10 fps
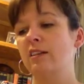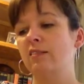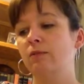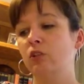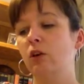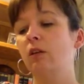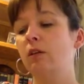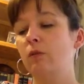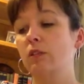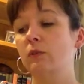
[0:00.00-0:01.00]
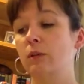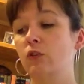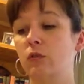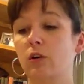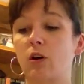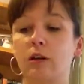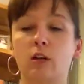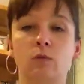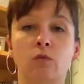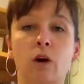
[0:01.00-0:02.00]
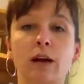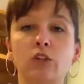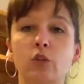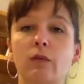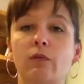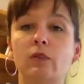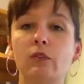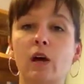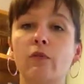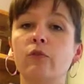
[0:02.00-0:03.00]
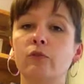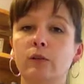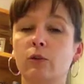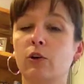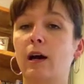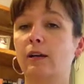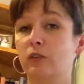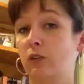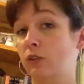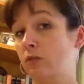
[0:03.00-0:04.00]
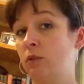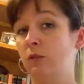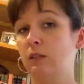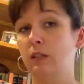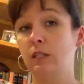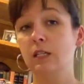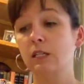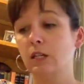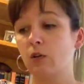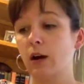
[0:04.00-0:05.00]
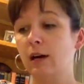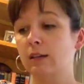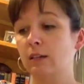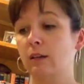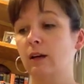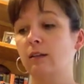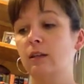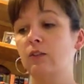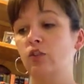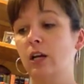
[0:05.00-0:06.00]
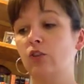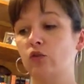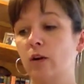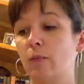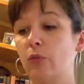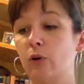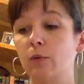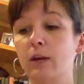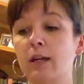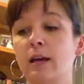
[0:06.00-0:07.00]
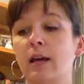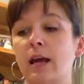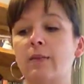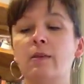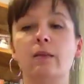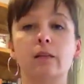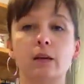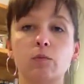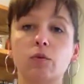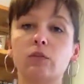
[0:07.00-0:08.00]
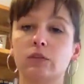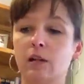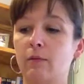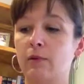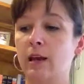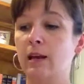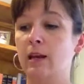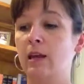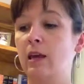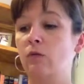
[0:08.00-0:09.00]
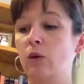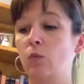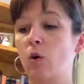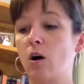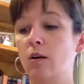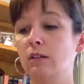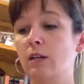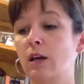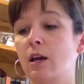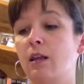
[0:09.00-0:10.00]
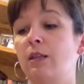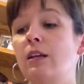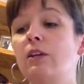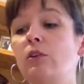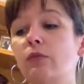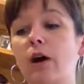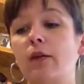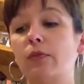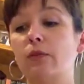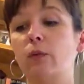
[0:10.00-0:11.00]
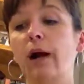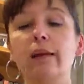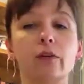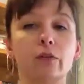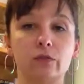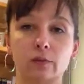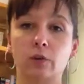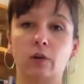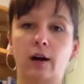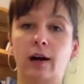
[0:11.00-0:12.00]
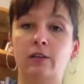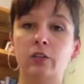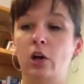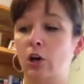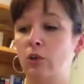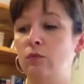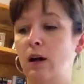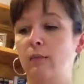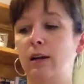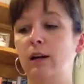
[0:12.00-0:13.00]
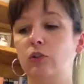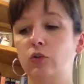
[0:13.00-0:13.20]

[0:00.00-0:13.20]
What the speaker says: struggling with a speech regarding human rights. You have the Southern Democrats, also known as the Dixiecrats, electing J. Strom Thurmond, and then the Liberals nominating Henry Walls. Then you've got the regular Democrats who nominated